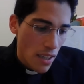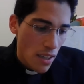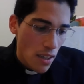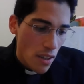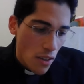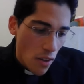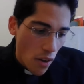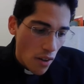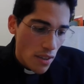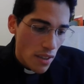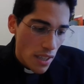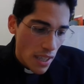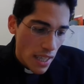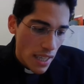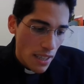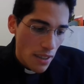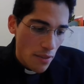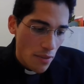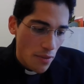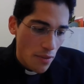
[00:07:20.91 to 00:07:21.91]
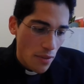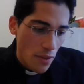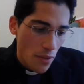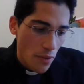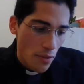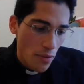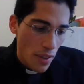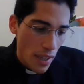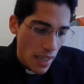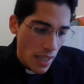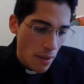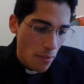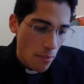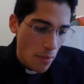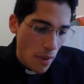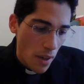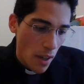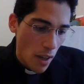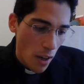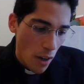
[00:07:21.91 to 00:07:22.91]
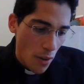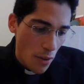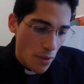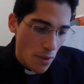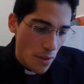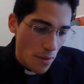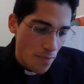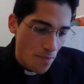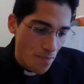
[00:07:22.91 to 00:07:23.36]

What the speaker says: not to live for him alone.